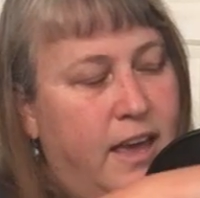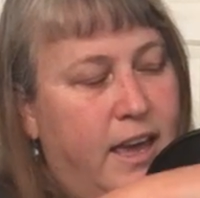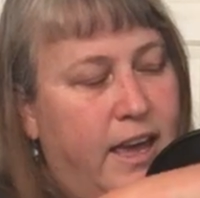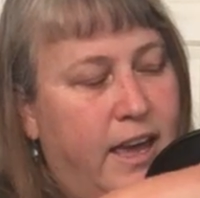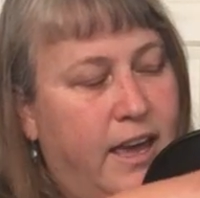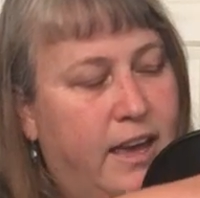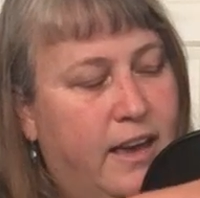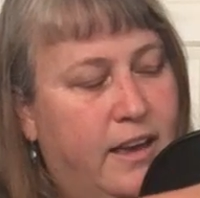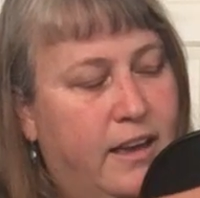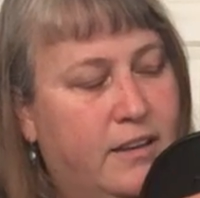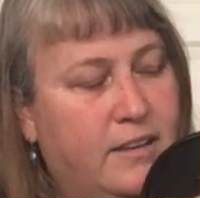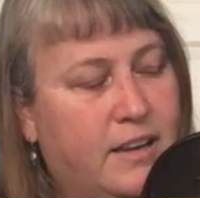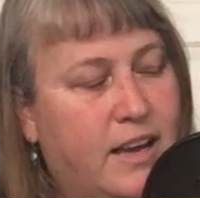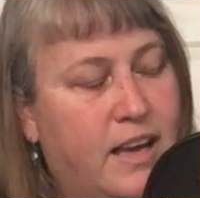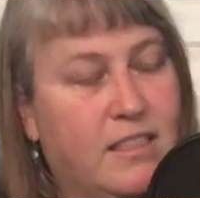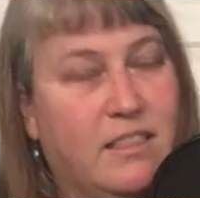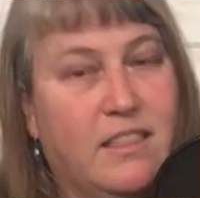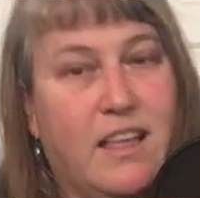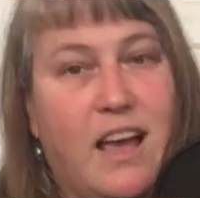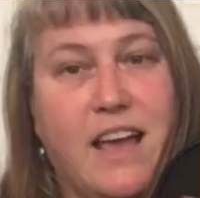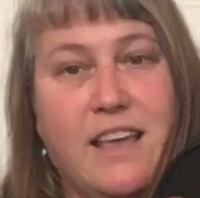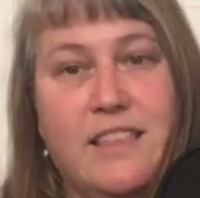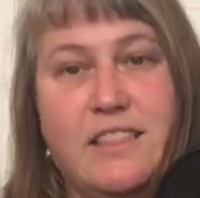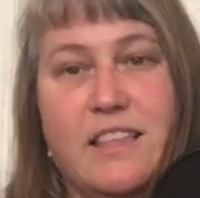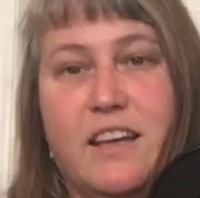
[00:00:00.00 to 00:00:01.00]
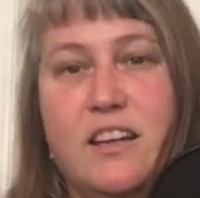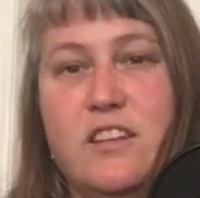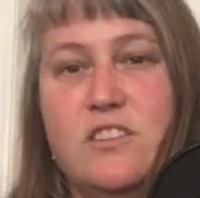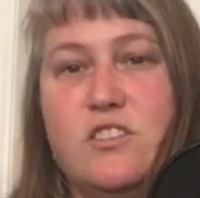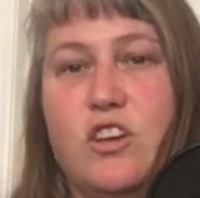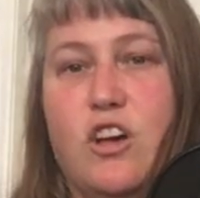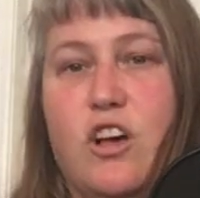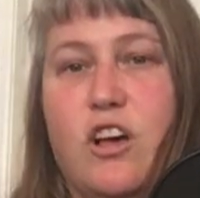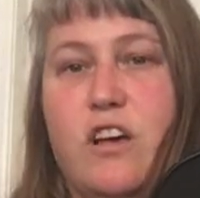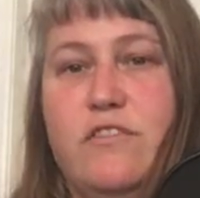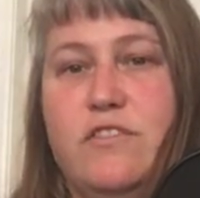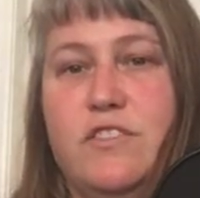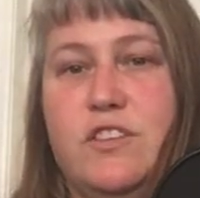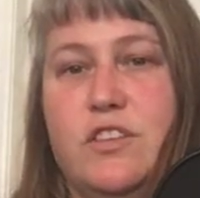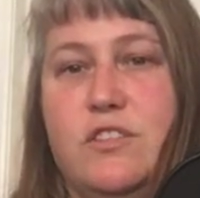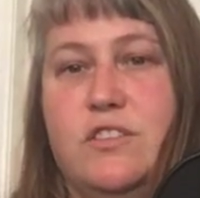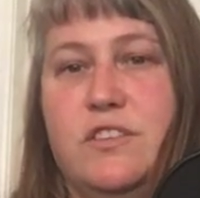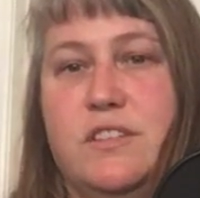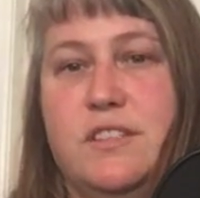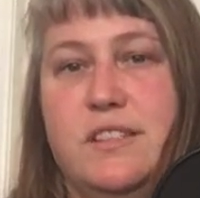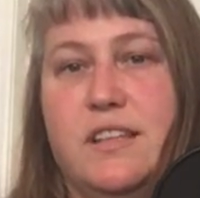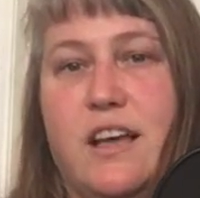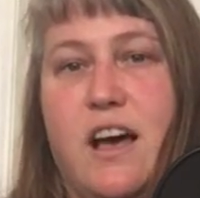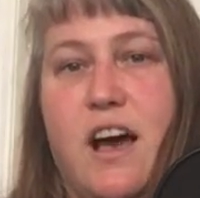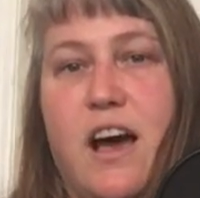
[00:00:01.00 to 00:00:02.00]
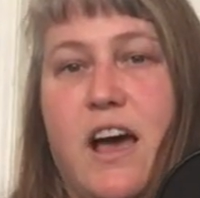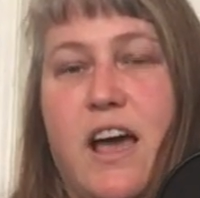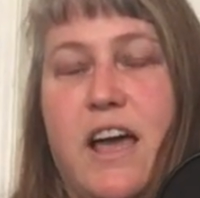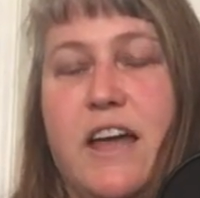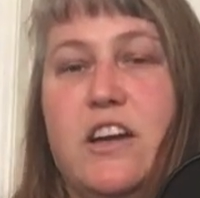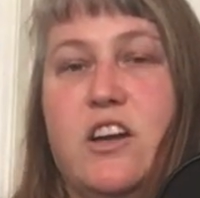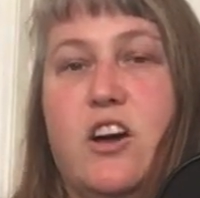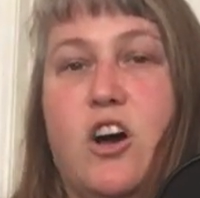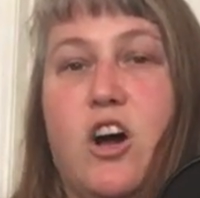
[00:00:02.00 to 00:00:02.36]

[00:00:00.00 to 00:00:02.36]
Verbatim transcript: And I like that it's off to the side.